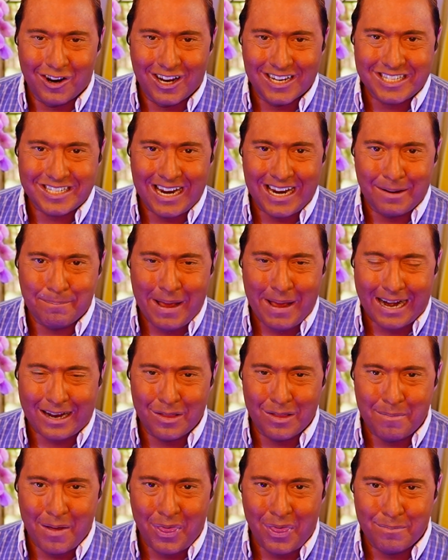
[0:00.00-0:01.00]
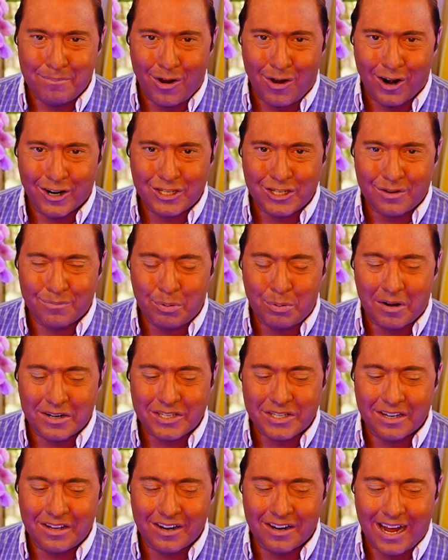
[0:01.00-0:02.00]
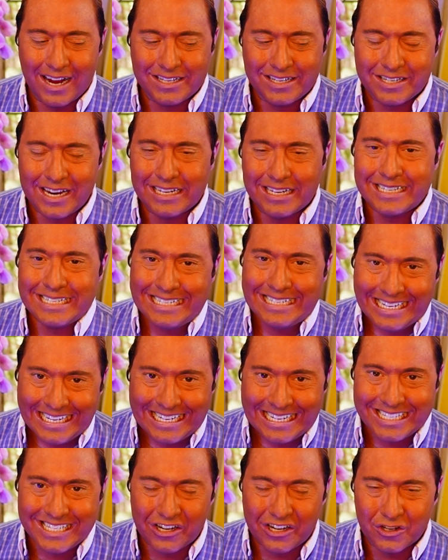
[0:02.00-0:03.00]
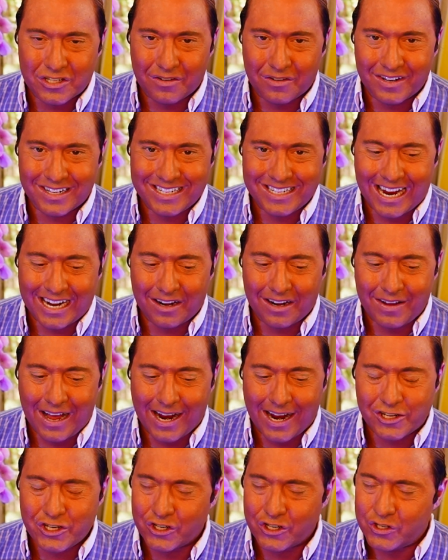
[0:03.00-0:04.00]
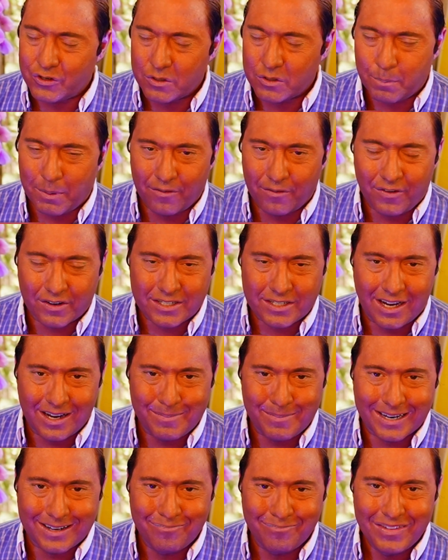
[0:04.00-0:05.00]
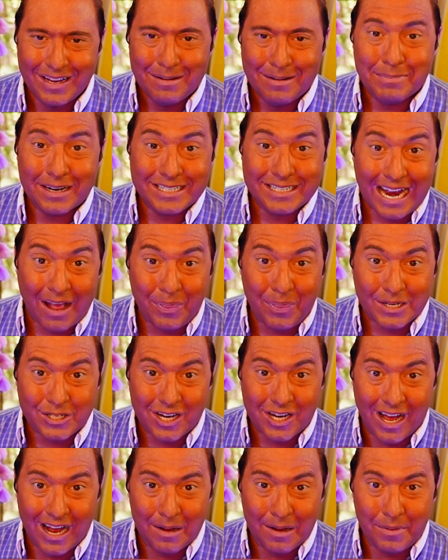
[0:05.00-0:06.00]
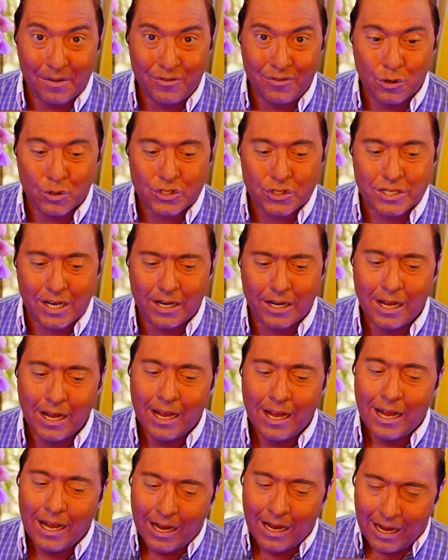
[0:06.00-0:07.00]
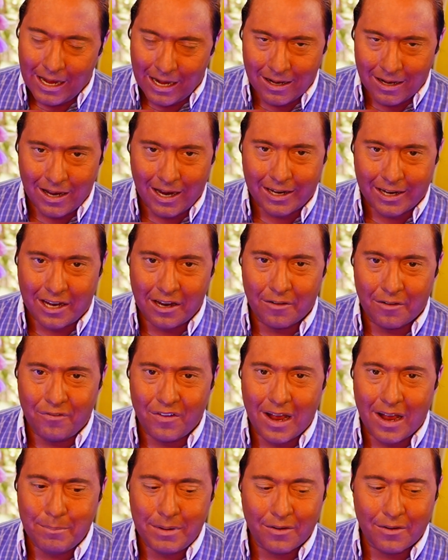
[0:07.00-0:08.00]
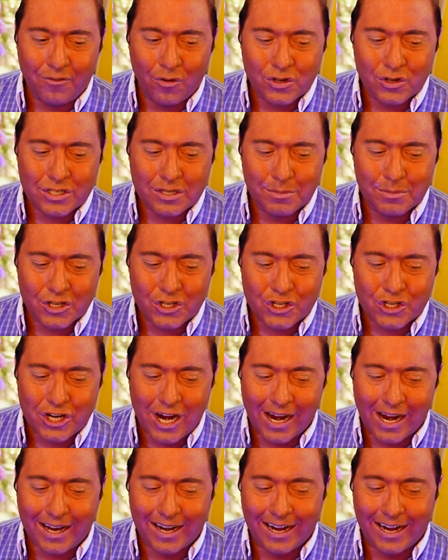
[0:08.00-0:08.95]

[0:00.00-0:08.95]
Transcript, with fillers: every U S state. Back in the month of March, the President of the United States did a series of executive actions. It was perfect timing, because at the time, the viewer said, L A, can you find me a fourth stimulus